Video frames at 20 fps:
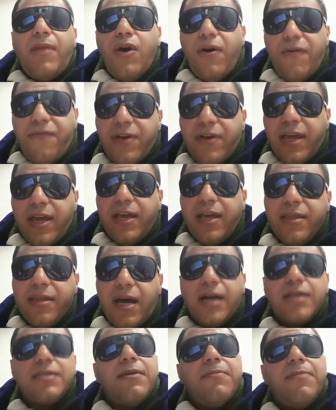Hopefully he
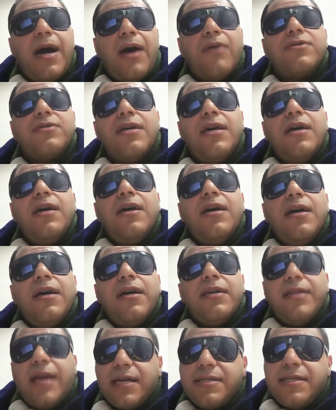knocks
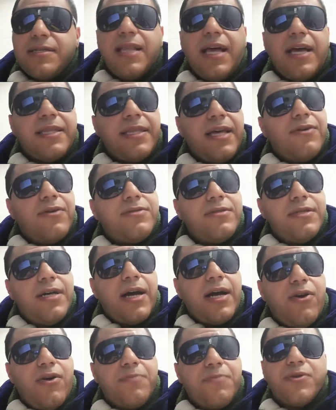his light out.
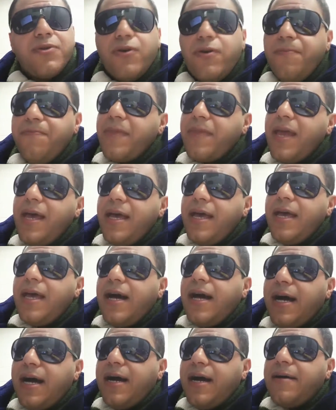I hope so.
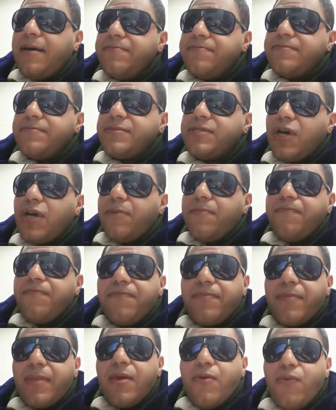So
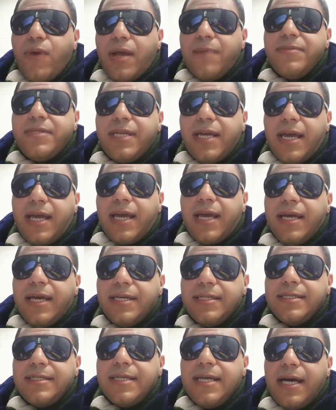what I'm saying
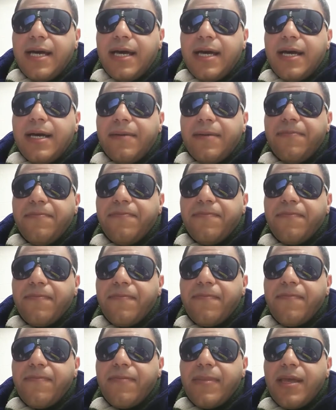is,
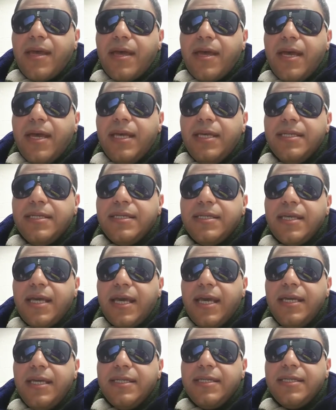
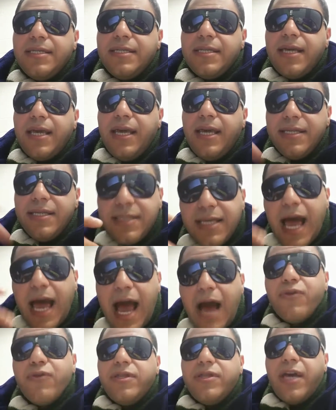
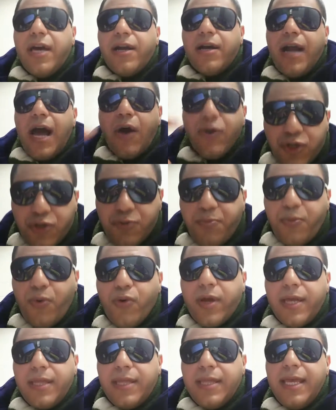he's out there,
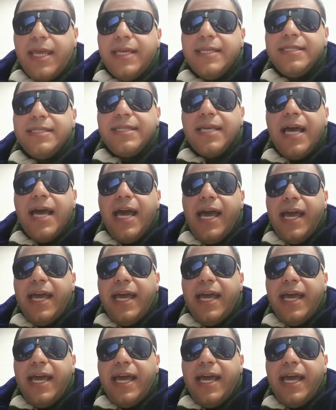outspoken. He's